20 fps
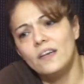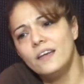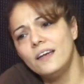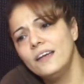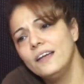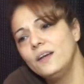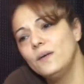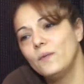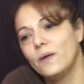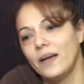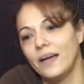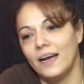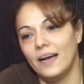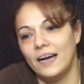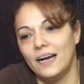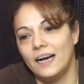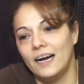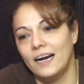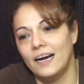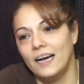
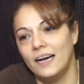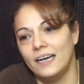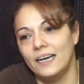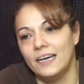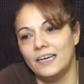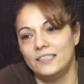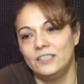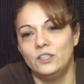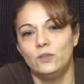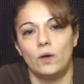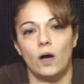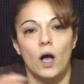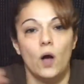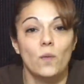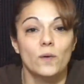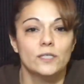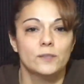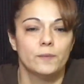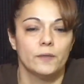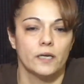Anyway, you
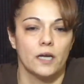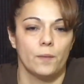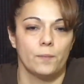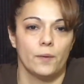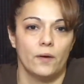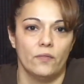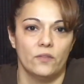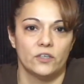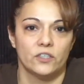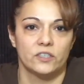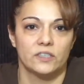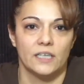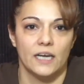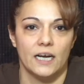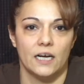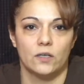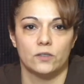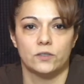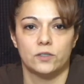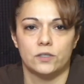always pick up on their
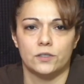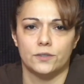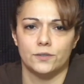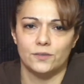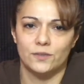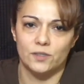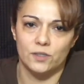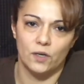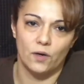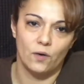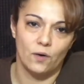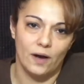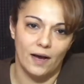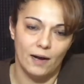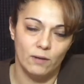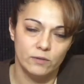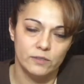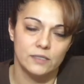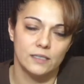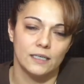style too, so
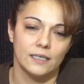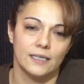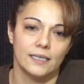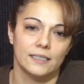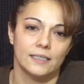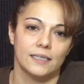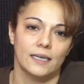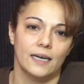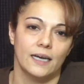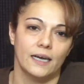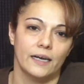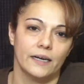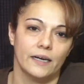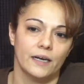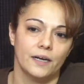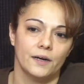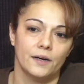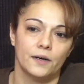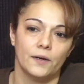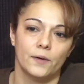I was looking at
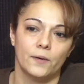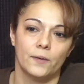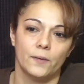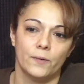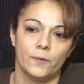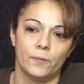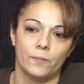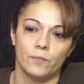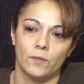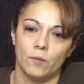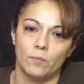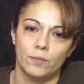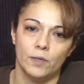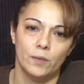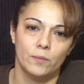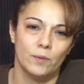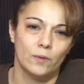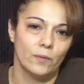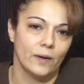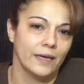that.
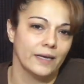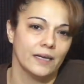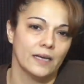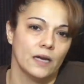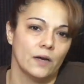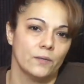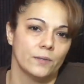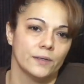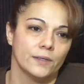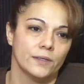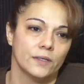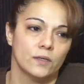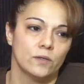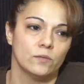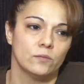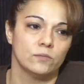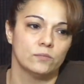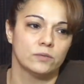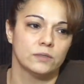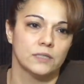Bobo ain't got really
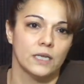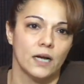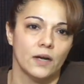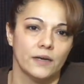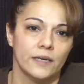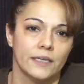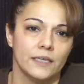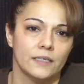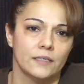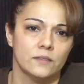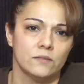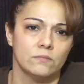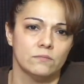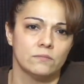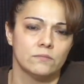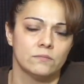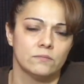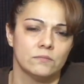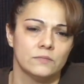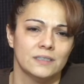no style.
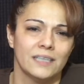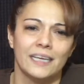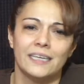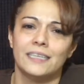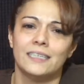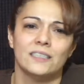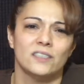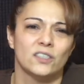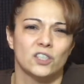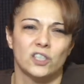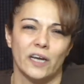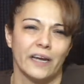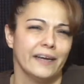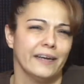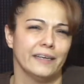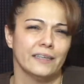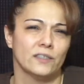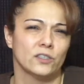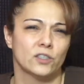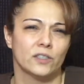They didn't
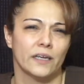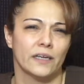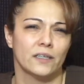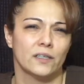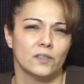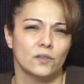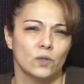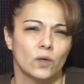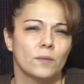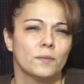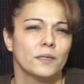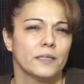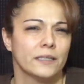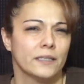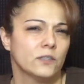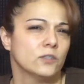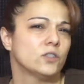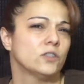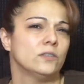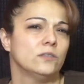change, like normally
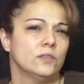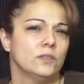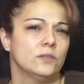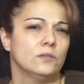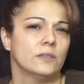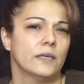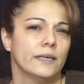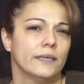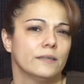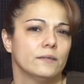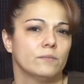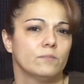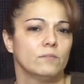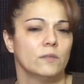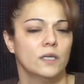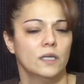they'll do like